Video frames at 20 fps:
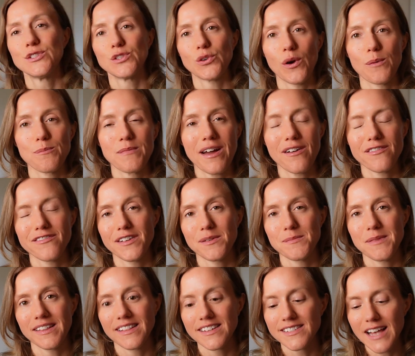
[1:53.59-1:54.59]
So I'm now
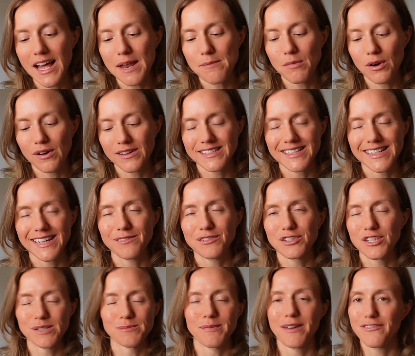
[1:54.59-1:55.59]
filming this unboxing,
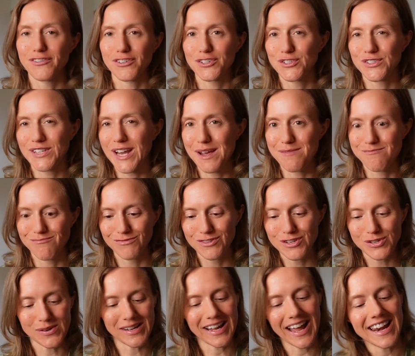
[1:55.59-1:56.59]
which is my first time
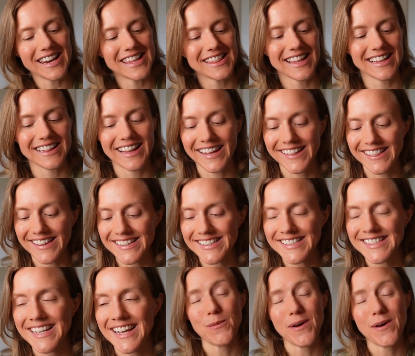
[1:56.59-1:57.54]
doing anything like this.